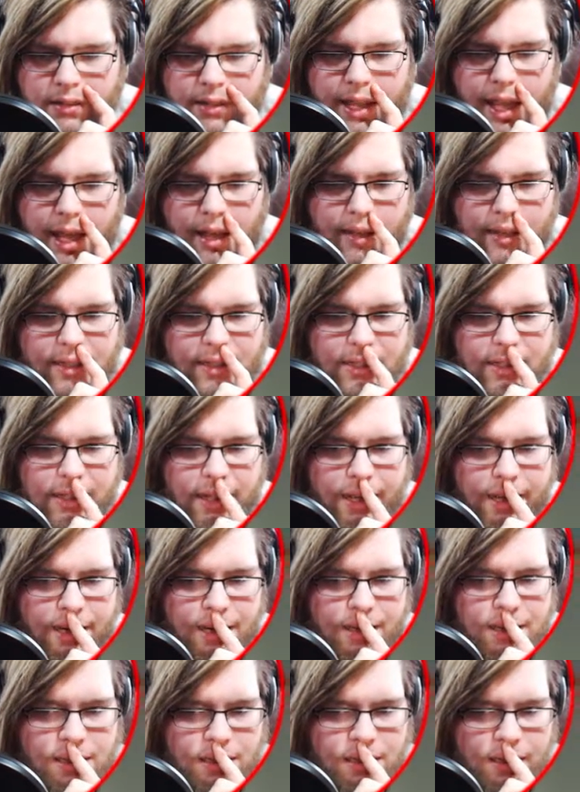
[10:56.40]
on Kelly's
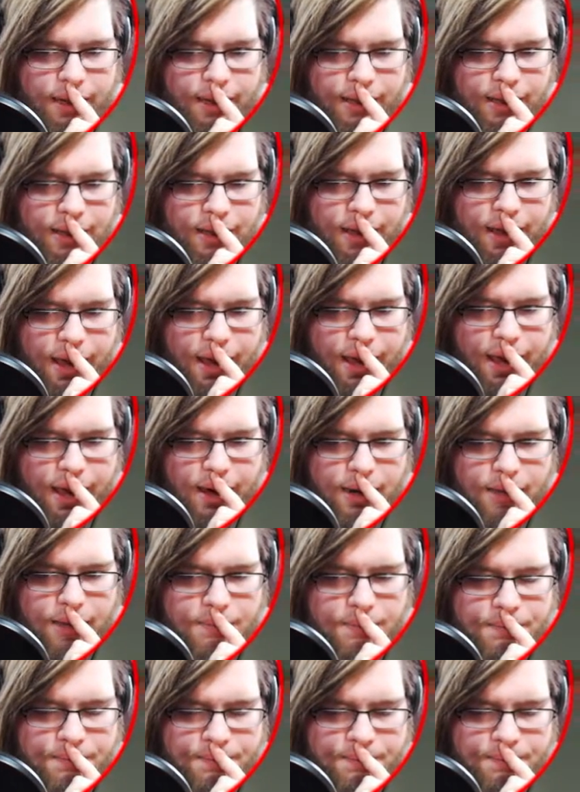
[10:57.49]
desk like that.